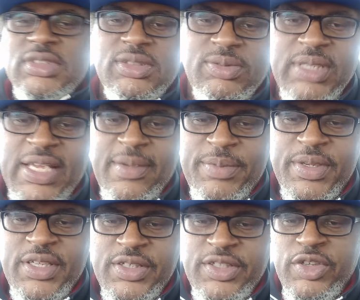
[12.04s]
what I
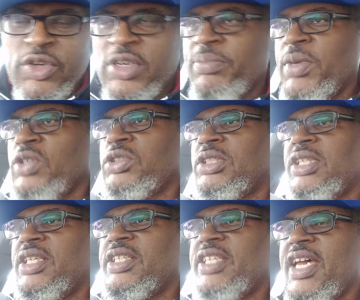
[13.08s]
be doing most
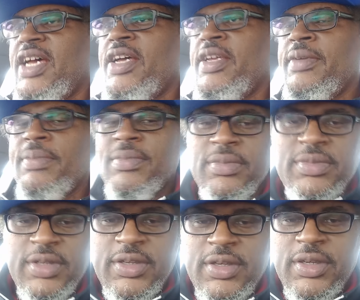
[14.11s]
of the
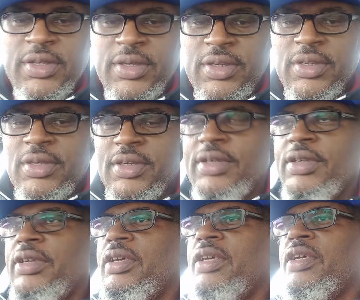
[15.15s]

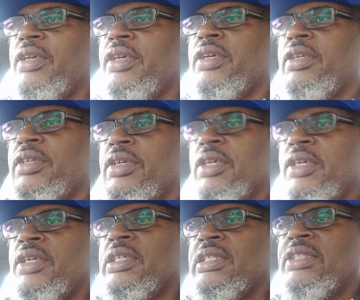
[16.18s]
time. And
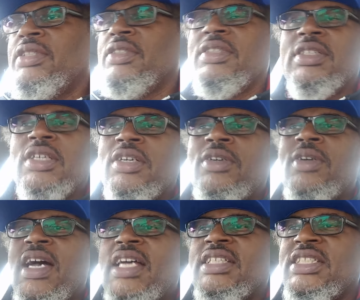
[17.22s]
who
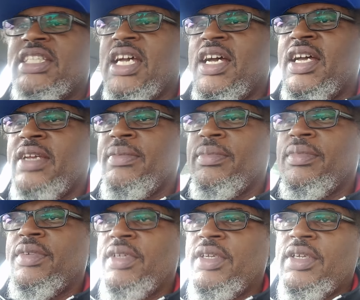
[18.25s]
has
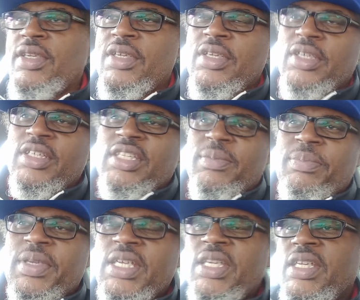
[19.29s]
time to
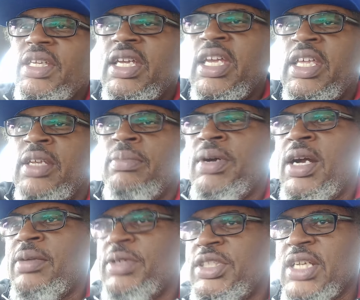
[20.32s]
be in a
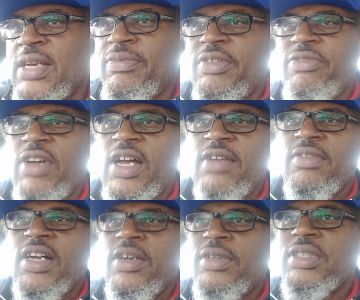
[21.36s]
barbershop for 5
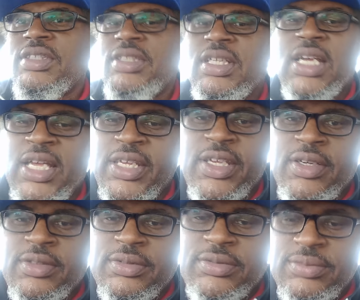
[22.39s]
hours? I
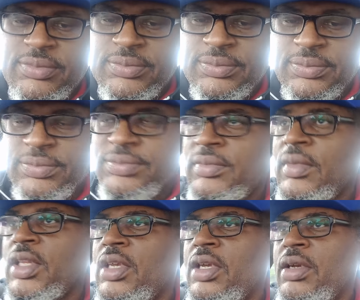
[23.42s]

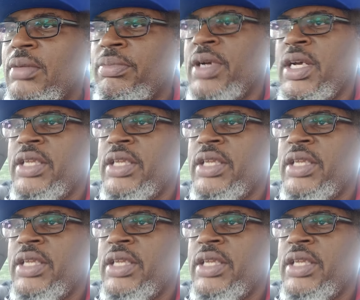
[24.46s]
don't. But